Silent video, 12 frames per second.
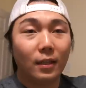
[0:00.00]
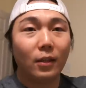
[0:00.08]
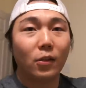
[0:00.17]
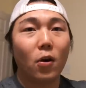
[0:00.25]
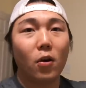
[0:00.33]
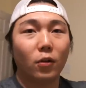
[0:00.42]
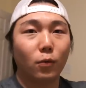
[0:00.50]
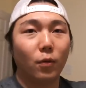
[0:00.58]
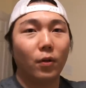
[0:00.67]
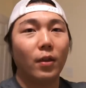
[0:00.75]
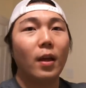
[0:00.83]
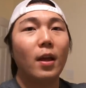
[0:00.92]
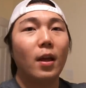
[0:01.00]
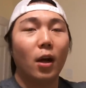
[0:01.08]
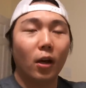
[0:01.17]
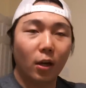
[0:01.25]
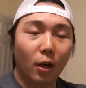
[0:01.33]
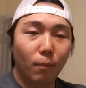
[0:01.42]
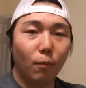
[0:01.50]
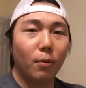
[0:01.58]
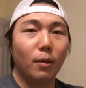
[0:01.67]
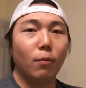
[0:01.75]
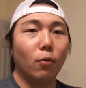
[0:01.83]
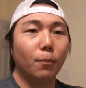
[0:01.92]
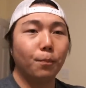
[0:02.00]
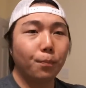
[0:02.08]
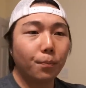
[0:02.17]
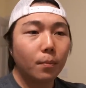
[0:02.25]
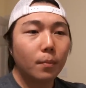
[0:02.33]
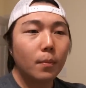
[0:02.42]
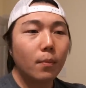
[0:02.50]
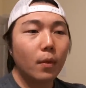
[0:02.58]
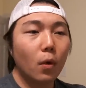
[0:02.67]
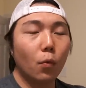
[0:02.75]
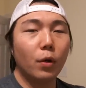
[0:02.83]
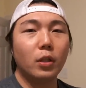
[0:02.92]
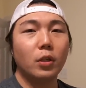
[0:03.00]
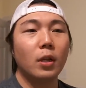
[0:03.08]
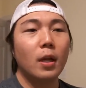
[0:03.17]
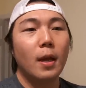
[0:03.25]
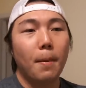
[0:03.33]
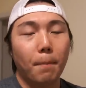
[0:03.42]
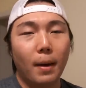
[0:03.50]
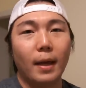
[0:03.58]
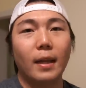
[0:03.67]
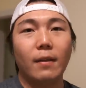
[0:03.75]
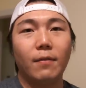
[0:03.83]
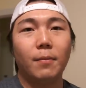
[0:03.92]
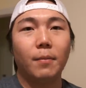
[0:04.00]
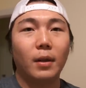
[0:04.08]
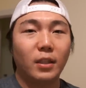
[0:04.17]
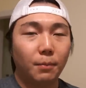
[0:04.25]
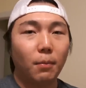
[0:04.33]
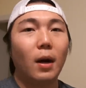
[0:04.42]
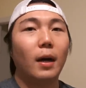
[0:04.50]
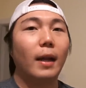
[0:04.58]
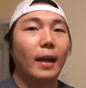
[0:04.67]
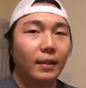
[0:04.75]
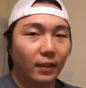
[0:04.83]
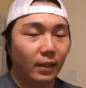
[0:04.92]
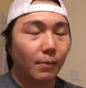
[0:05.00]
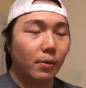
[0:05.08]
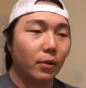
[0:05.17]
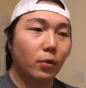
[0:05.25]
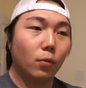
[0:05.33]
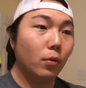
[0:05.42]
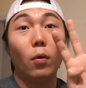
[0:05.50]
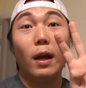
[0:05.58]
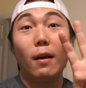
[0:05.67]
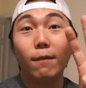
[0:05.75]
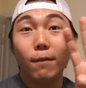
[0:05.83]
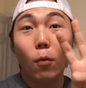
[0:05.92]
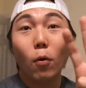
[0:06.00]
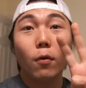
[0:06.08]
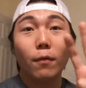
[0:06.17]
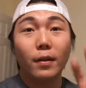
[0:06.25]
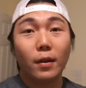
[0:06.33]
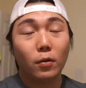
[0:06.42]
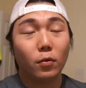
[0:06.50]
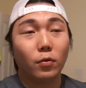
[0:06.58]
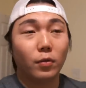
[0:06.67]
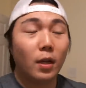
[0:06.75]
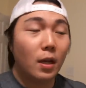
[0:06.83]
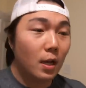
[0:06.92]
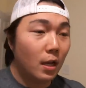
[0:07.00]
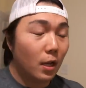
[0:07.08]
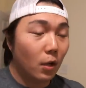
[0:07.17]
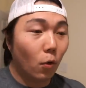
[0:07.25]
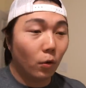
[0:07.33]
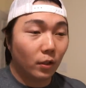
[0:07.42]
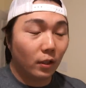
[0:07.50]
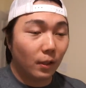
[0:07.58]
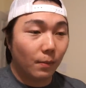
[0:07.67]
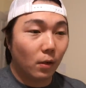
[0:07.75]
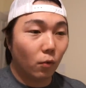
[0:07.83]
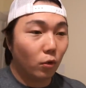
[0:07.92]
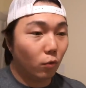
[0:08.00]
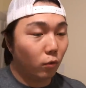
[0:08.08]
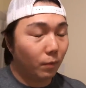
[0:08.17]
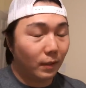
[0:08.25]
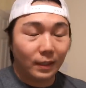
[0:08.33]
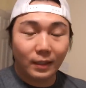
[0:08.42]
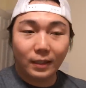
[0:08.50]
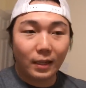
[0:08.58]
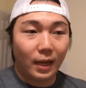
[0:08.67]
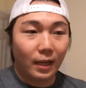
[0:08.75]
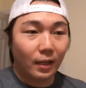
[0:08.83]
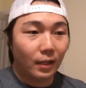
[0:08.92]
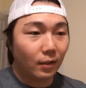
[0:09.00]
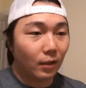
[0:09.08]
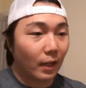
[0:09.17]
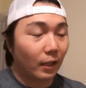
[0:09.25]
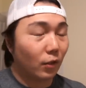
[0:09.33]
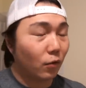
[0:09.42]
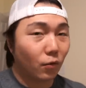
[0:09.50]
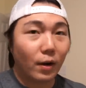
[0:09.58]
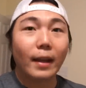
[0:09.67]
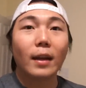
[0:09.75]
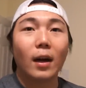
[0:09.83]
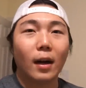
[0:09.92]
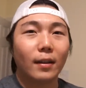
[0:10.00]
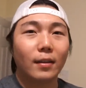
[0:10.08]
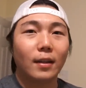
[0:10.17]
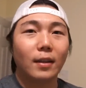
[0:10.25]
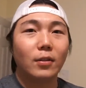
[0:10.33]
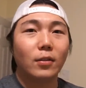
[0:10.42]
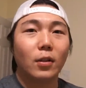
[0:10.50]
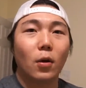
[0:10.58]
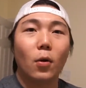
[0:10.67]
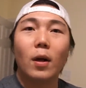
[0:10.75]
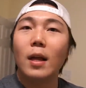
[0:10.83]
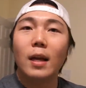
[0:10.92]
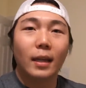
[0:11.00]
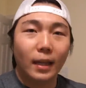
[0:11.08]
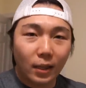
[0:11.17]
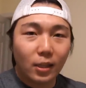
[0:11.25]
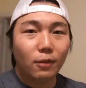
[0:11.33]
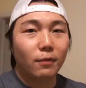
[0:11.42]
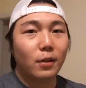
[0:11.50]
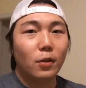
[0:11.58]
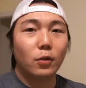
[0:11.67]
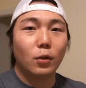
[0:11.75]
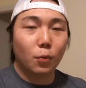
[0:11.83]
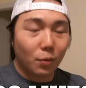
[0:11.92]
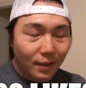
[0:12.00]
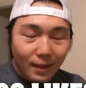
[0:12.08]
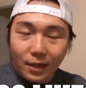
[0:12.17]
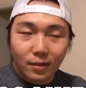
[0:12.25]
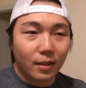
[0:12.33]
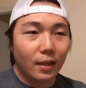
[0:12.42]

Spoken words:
in talks with a couple people, which might give him a spot at SEMA. So we'll have four vehicles going to SEMA, which would be insane and great content. So get this video to 3,000